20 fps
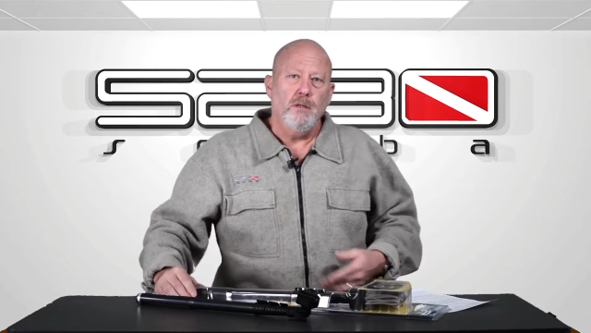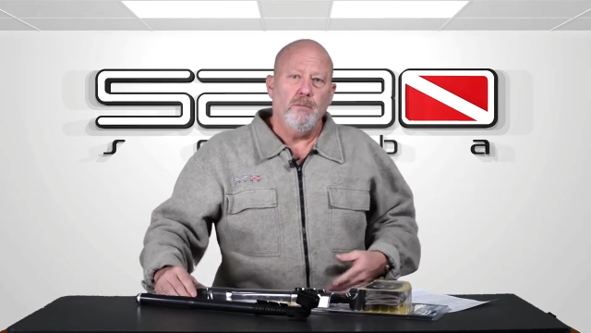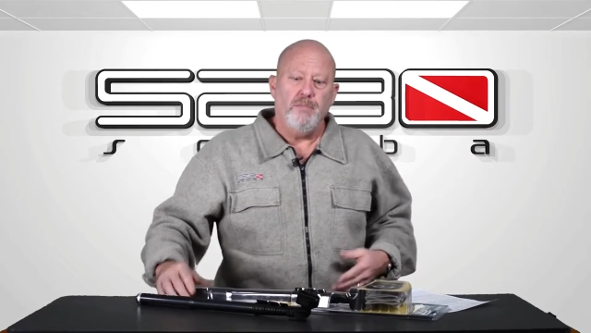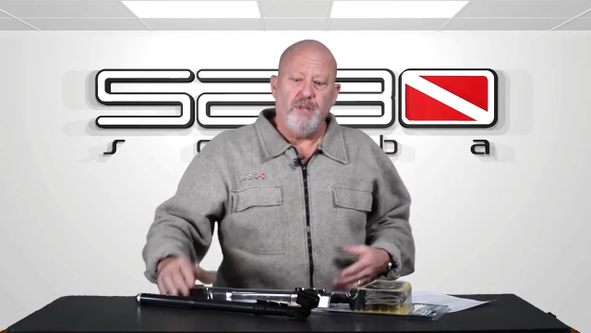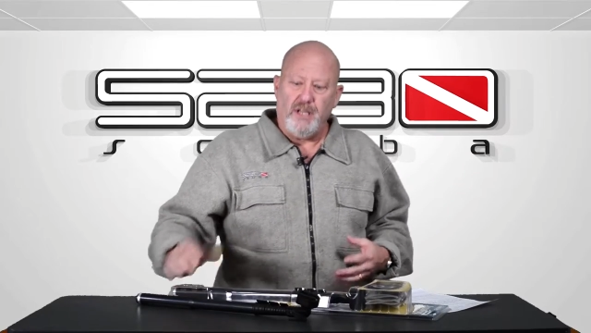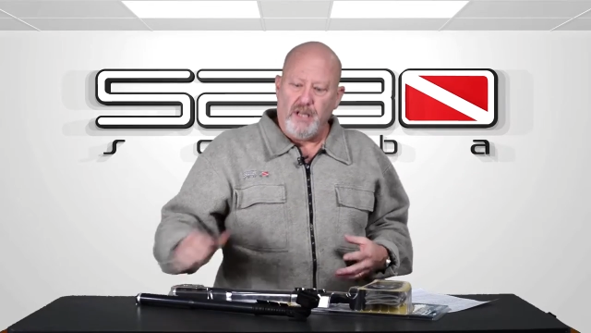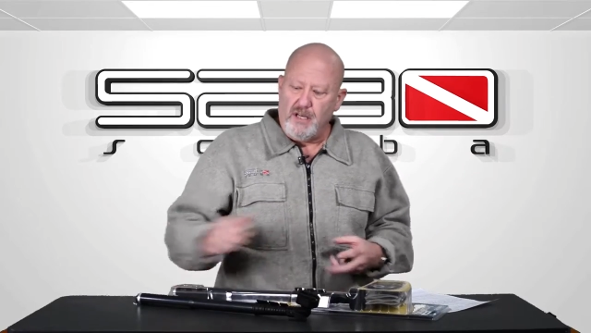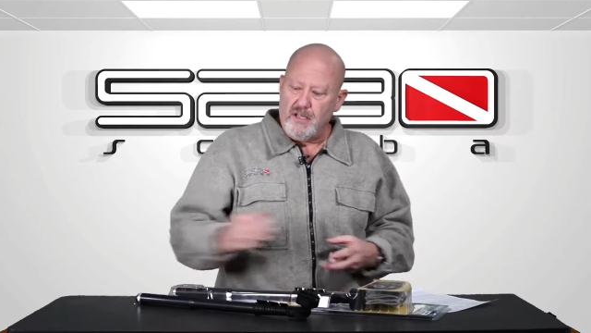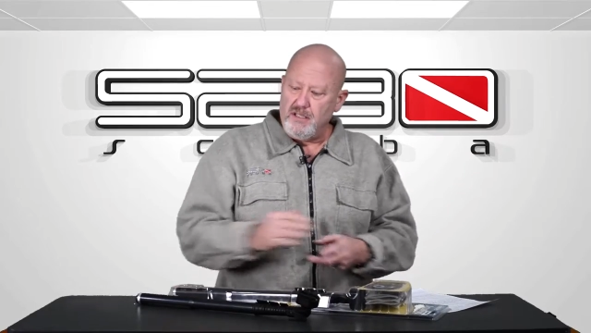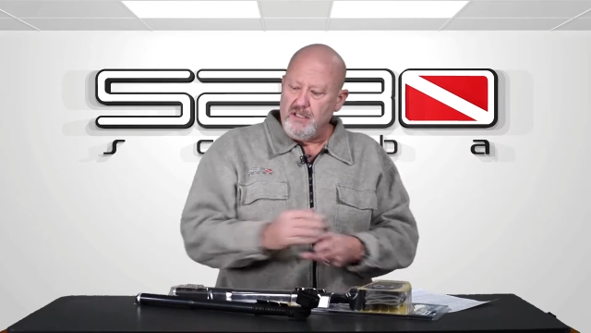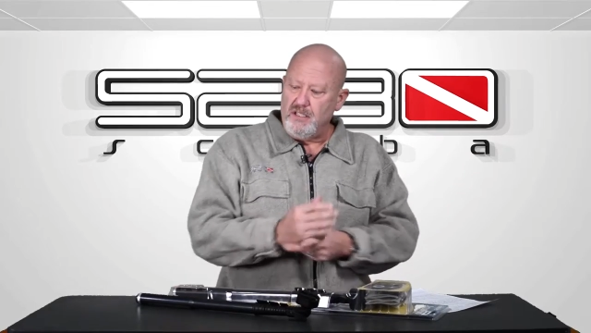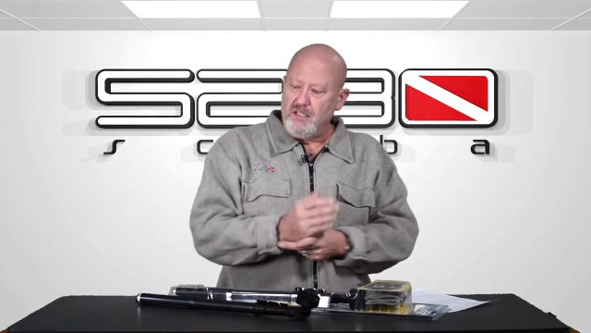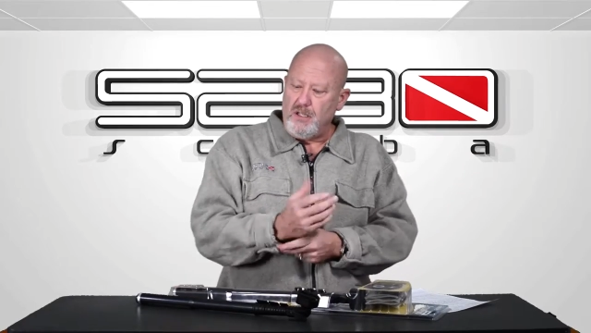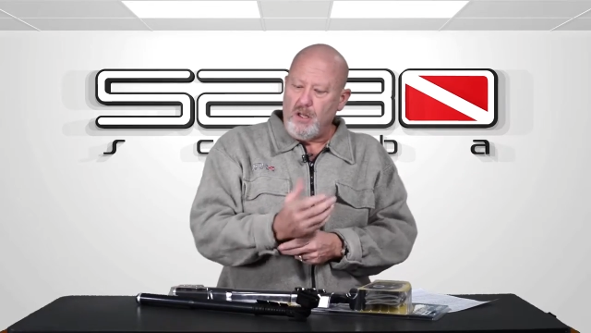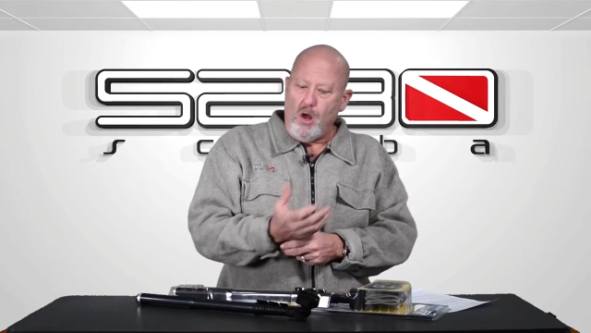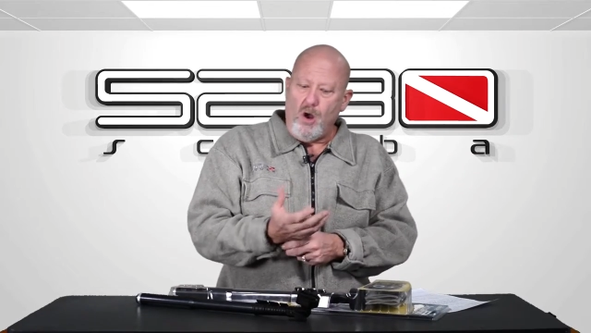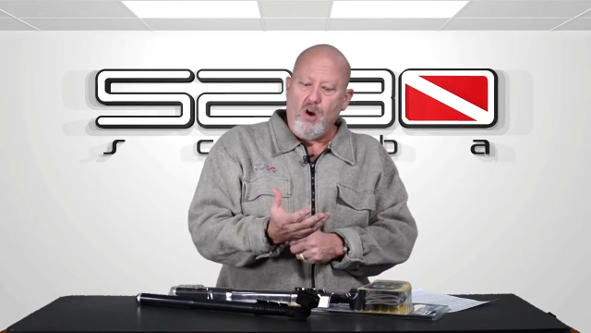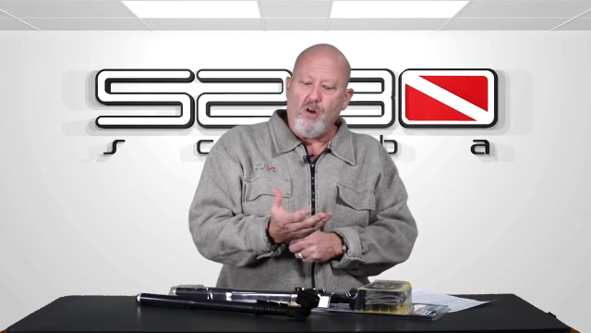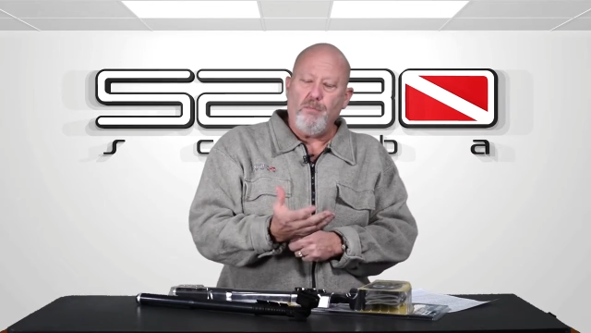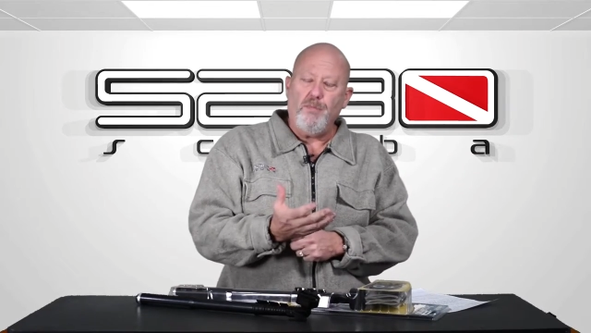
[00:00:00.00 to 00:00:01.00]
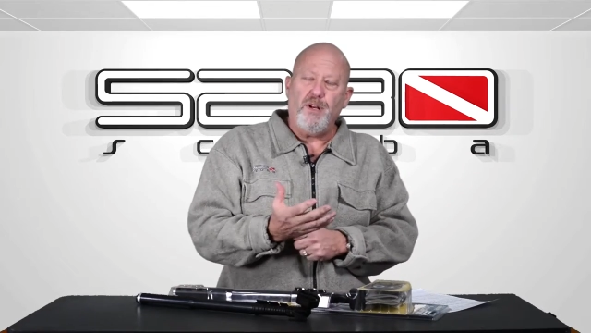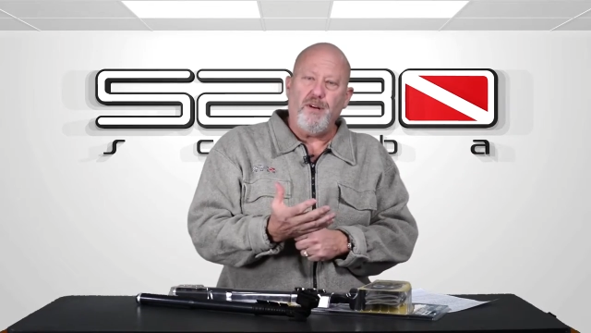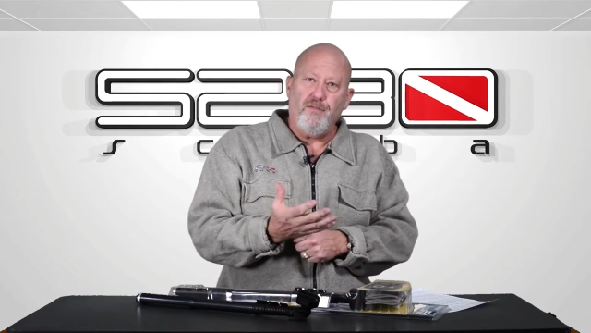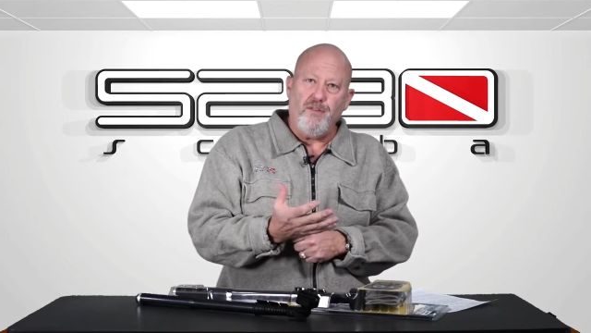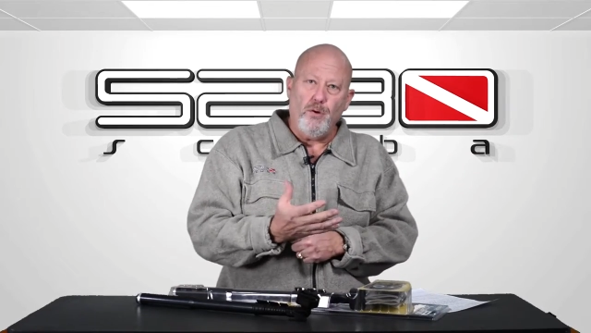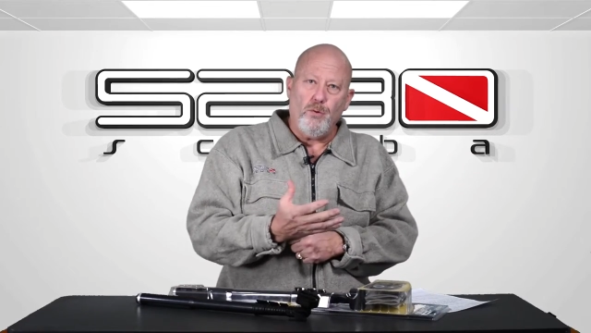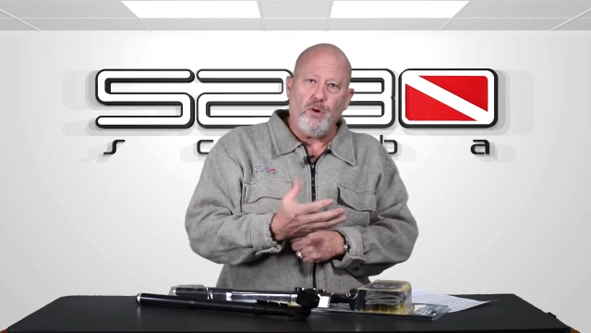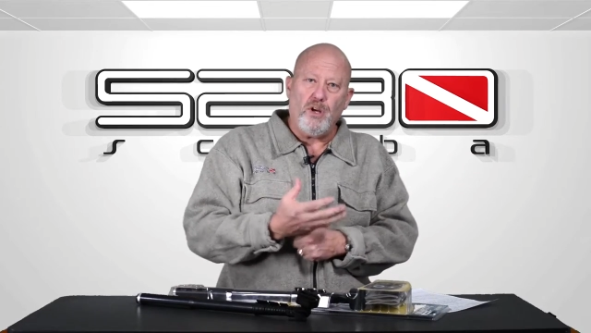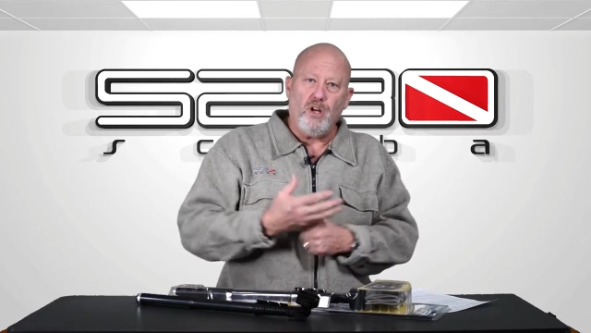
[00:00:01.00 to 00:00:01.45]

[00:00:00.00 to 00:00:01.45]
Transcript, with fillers: because it's long, but if you were